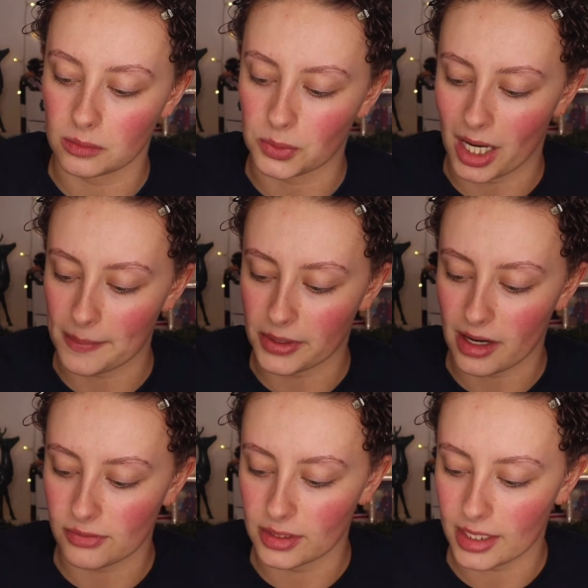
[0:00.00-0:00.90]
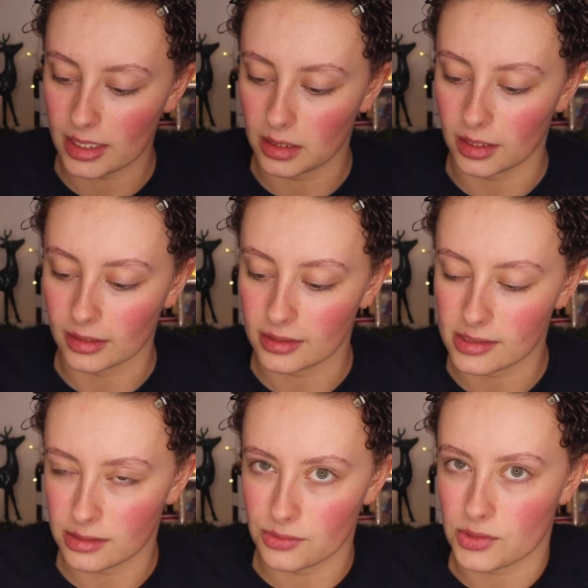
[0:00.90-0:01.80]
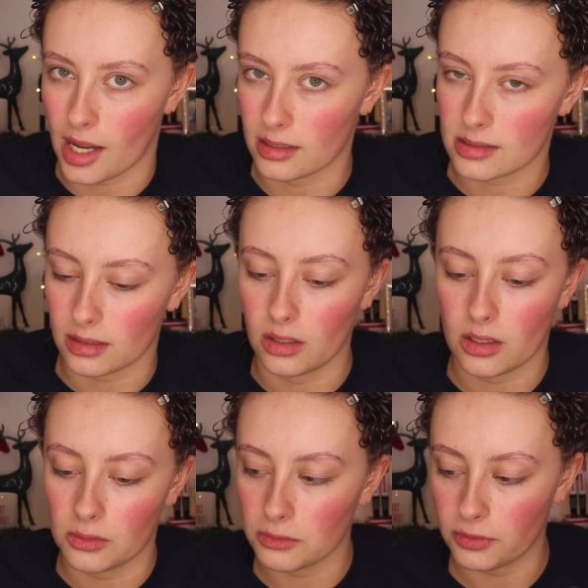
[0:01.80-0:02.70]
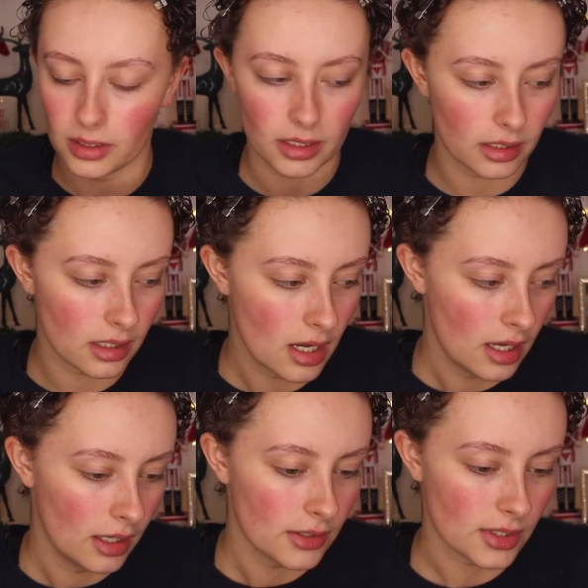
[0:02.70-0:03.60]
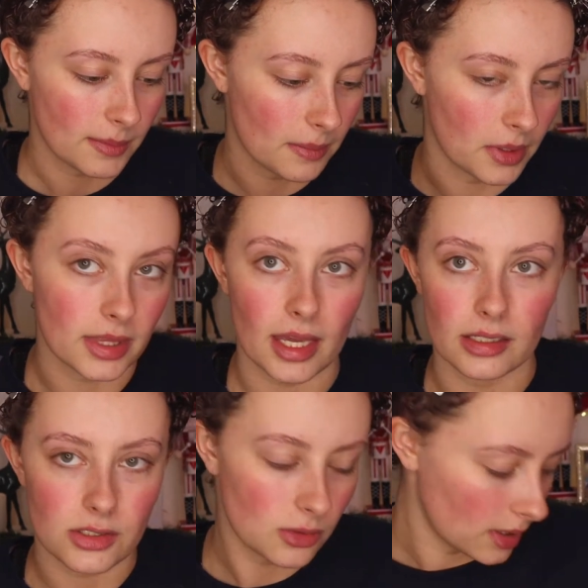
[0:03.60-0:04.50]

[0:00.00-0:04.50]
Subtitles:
Primer. I feel like I didn't like this because it was kind of silicone feeling, so I might put that into a